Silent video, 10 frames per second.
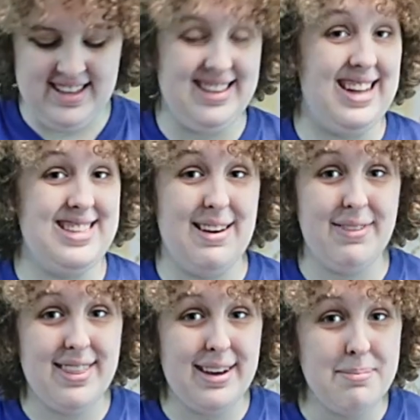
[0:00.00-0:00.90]
that's
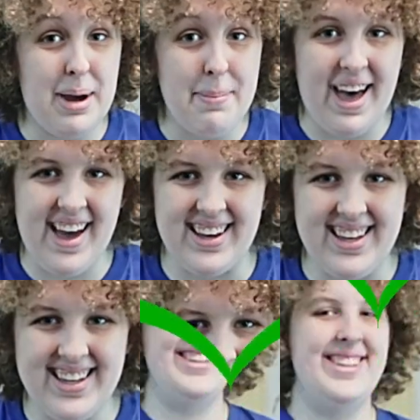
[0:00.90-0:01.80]
everything in my bag.
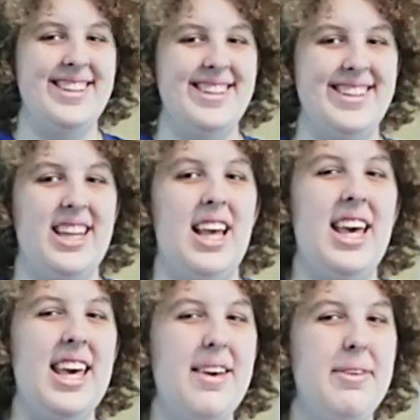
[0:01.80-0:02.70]

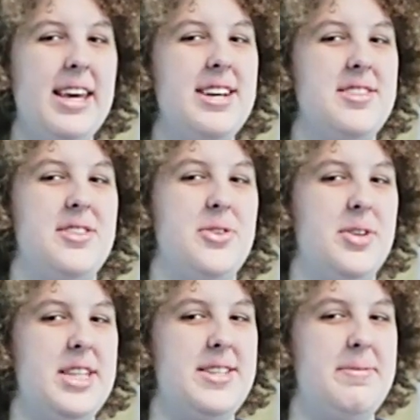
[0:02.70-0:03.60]
If you guys
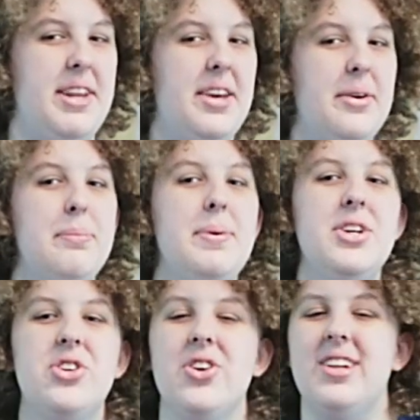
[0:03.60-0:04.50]
enjoyed this video, be
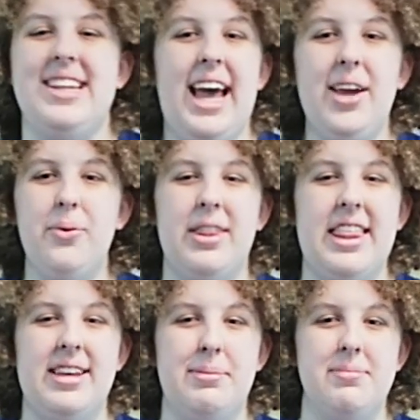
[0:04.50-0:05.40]
sure to like with
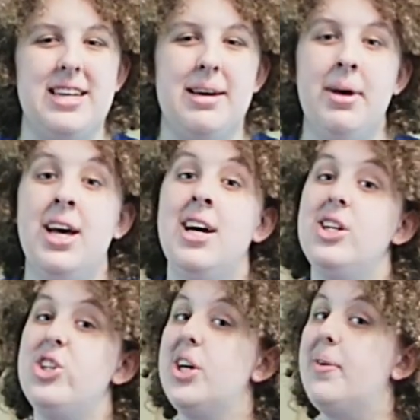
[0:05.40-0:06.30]
a thumbs up,
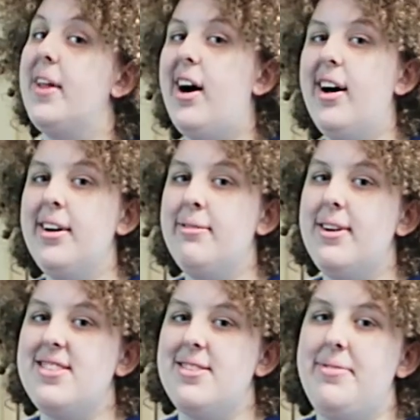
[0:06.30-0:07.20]
share with all your
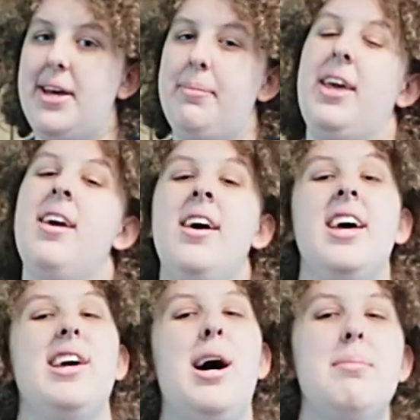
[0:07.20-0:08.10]
friends and family,
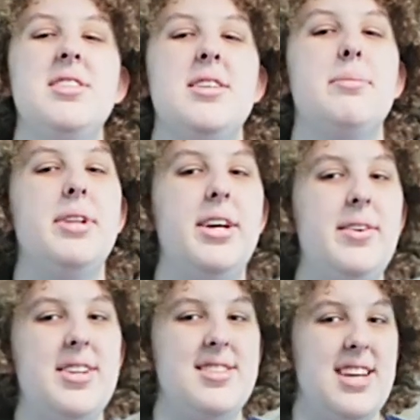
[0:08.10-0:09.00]
comment down
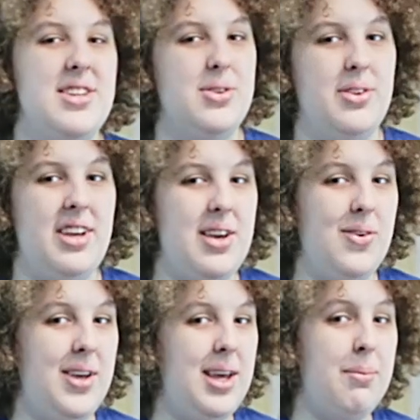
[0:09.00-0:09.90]
below an essential that
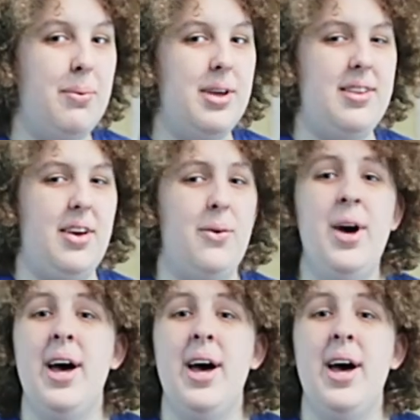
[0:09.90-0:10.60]
you keep with you,